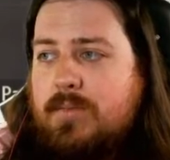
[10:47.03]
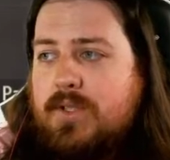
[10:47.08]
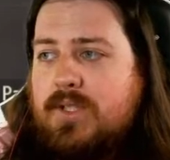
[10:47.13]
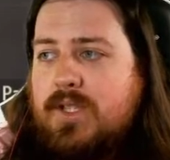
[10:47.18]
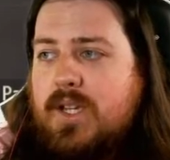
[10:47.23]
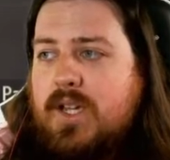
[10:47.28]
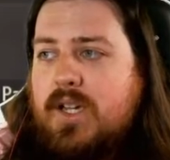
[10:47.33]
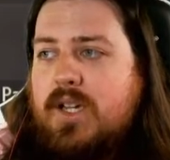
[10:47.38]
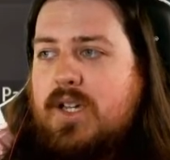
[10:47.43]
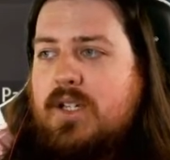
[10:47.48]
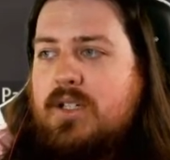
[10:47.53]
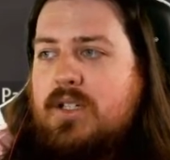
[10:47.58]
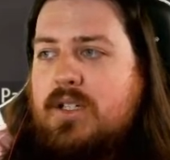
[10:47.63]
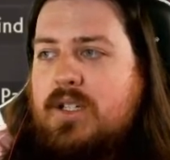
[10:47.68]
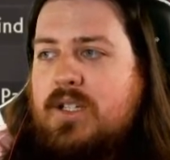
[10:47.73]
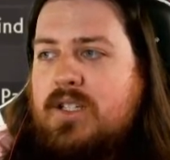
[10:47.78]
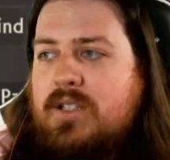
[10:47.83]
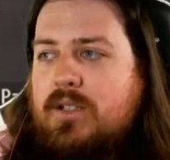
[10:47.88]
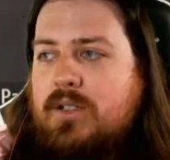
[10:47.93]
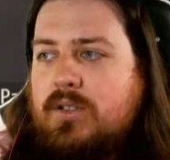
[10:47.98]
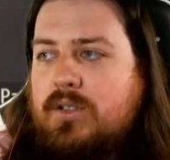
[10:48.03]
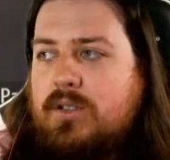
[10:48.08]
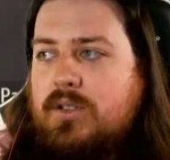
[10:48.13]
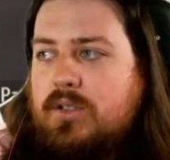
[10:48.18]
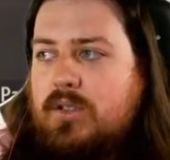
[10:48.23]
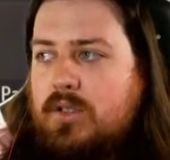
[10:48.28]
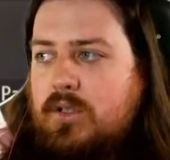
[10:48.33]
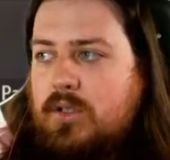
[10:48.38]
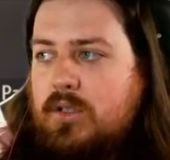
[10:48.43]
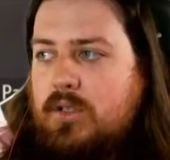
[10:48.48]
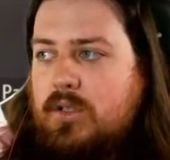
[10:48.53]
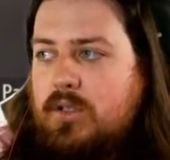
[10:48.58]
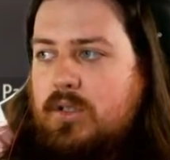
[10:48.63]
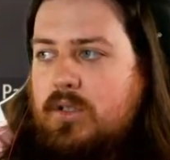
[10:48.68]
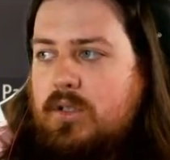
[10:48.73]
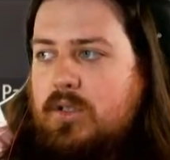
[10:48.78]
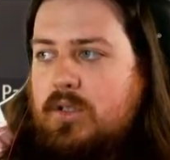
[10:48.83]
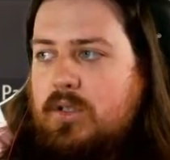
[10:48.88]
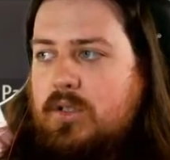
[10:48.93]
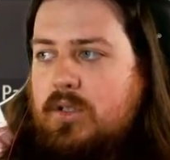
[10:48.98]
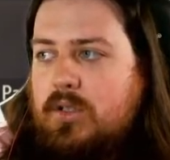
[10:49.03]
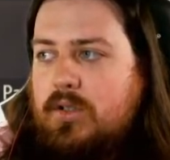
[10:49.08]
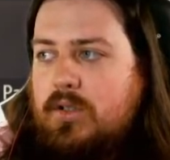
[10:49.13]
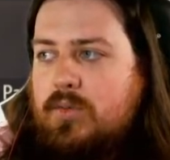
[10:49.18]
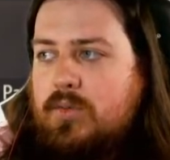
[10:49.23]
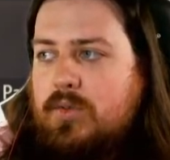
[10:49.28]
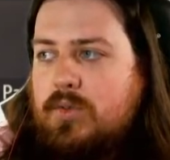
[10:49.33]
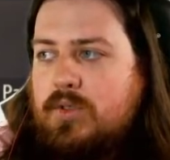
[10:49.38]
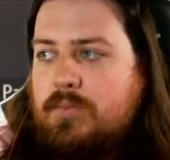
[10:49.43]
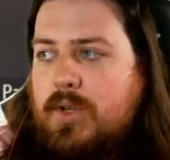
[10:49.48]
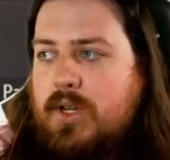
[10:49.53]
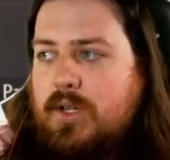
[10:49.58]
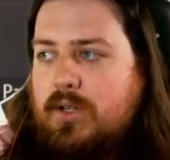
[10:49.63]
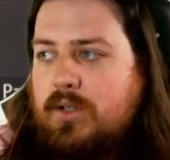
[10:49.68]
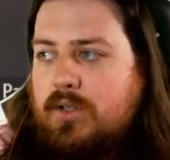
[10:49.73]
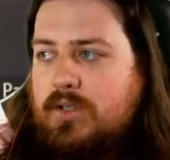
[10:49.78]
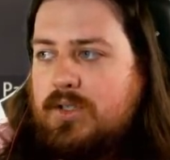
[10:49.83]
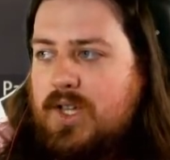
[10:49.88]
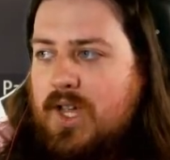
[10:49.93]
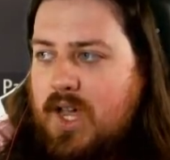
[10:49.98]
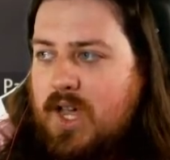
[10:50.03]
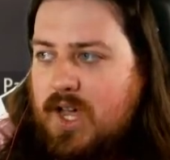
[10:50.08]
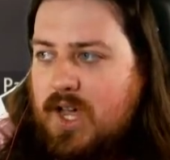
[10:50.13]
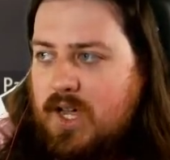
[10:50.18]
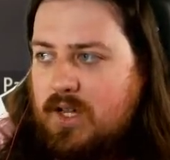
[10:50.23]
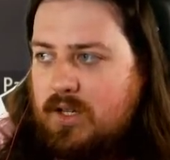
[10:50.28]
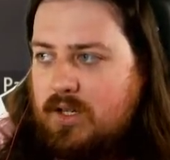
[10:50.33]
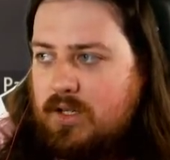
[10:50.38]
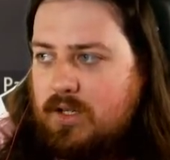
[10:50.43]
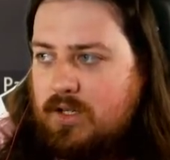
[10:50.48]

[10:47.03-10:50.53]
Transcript: side, easy to... This one's better attack.